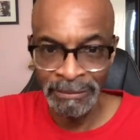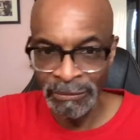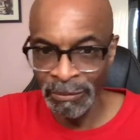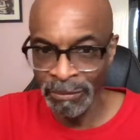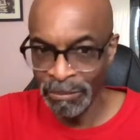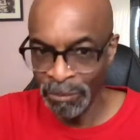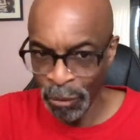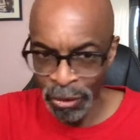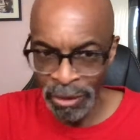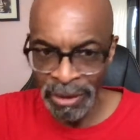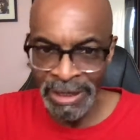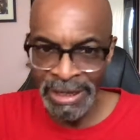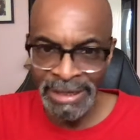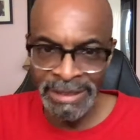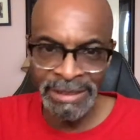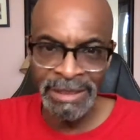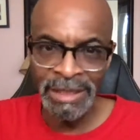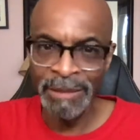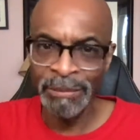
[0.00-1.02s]
More
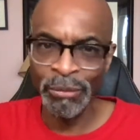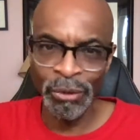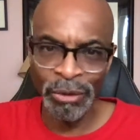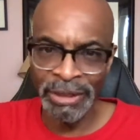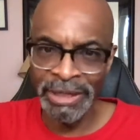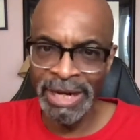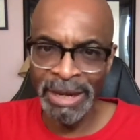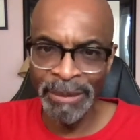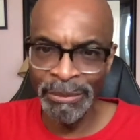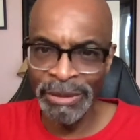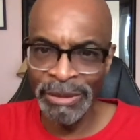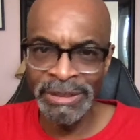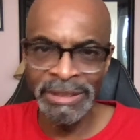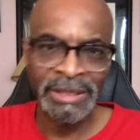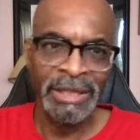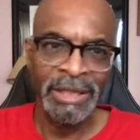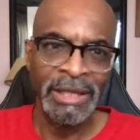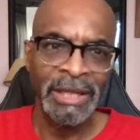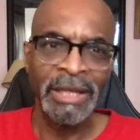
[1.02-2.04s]
lights, more cameras,
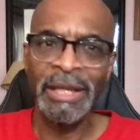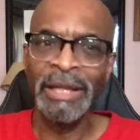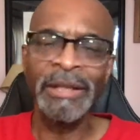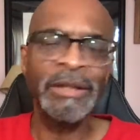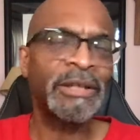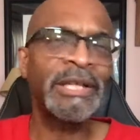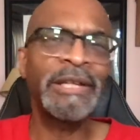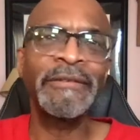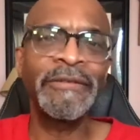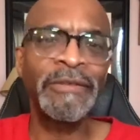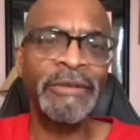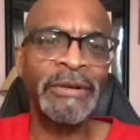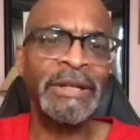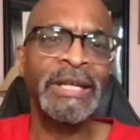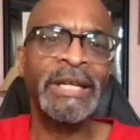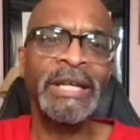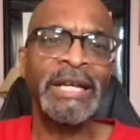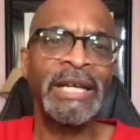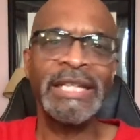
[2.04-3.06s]
looking for
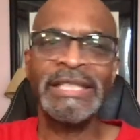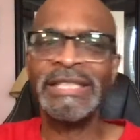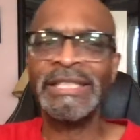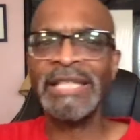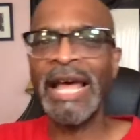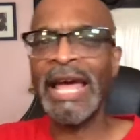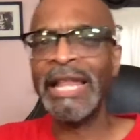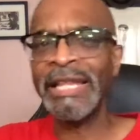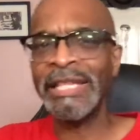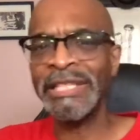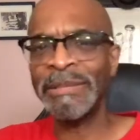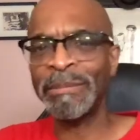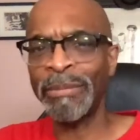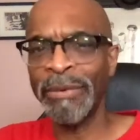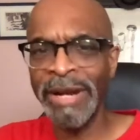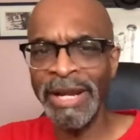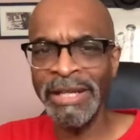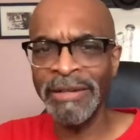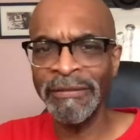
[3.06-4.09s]
a stylish
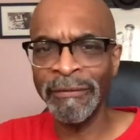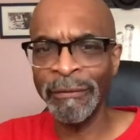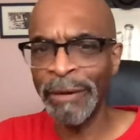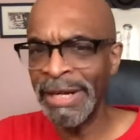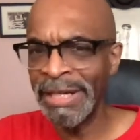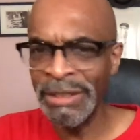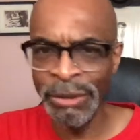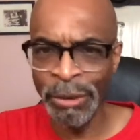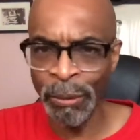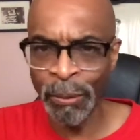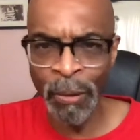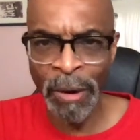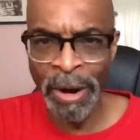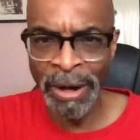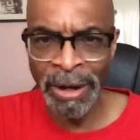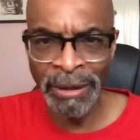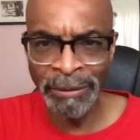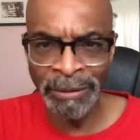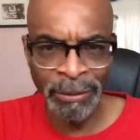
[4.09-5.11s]
brand of razor
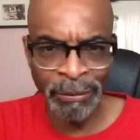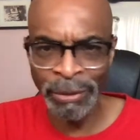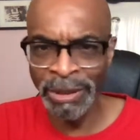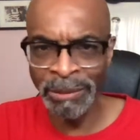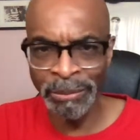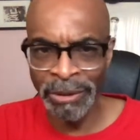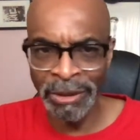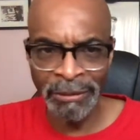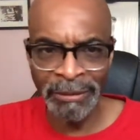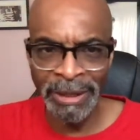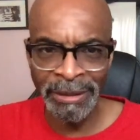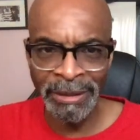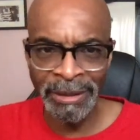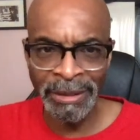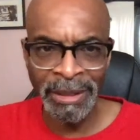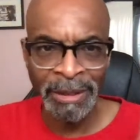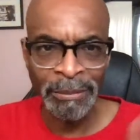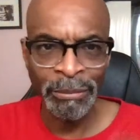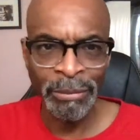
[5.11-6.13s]
wire that we can put around the
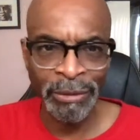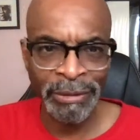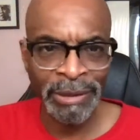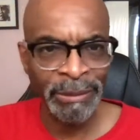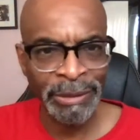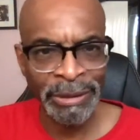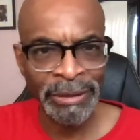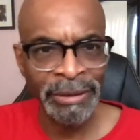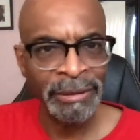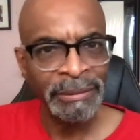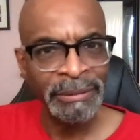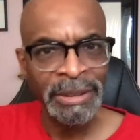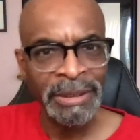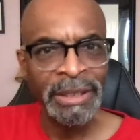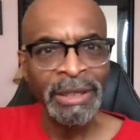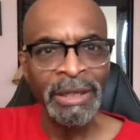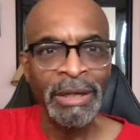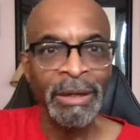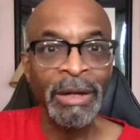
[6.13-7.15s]
perimeter.
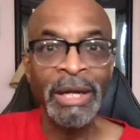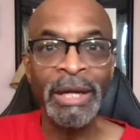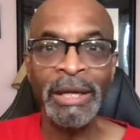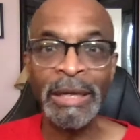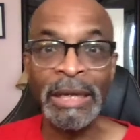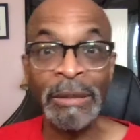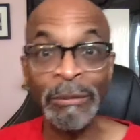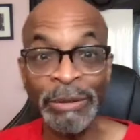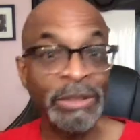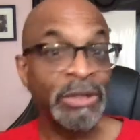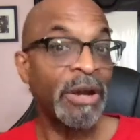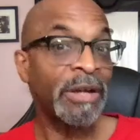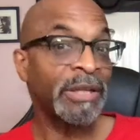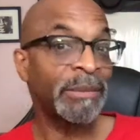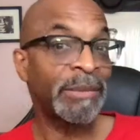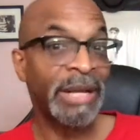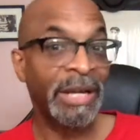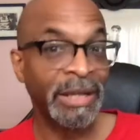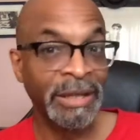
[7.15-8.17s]
We talked
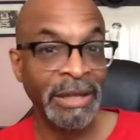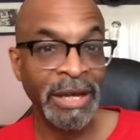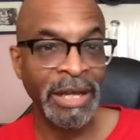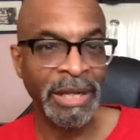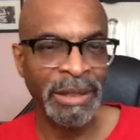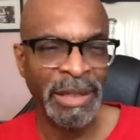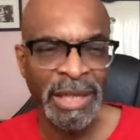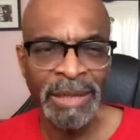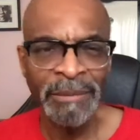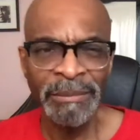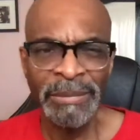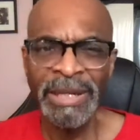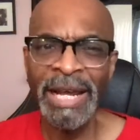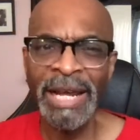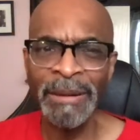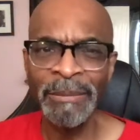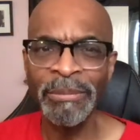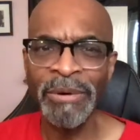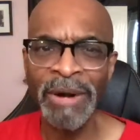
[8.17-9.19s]
about a gun, but
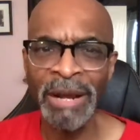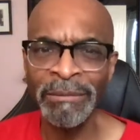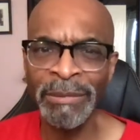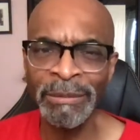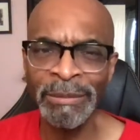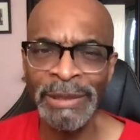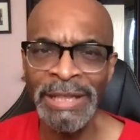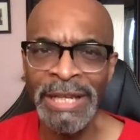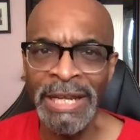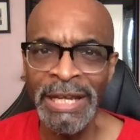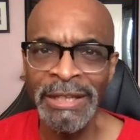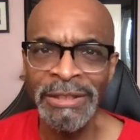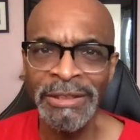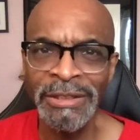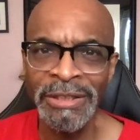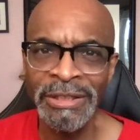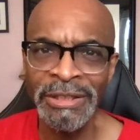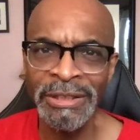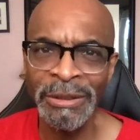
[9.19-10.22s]
I'd probably
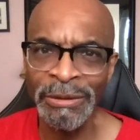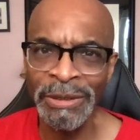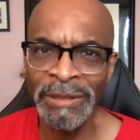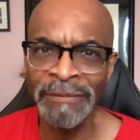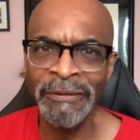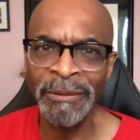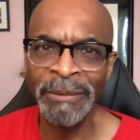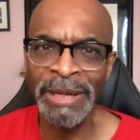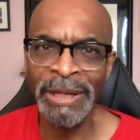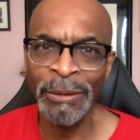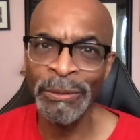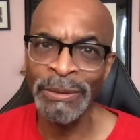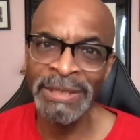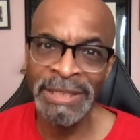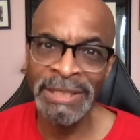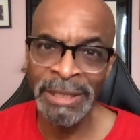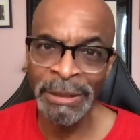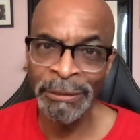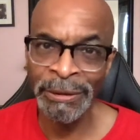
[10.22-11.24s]
just use it for my own
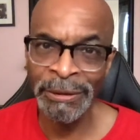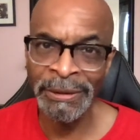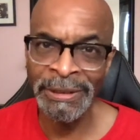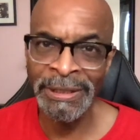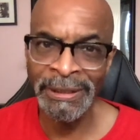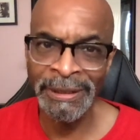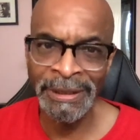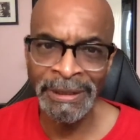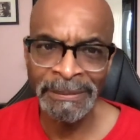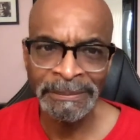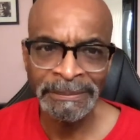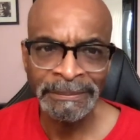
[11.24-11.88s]
serial killing.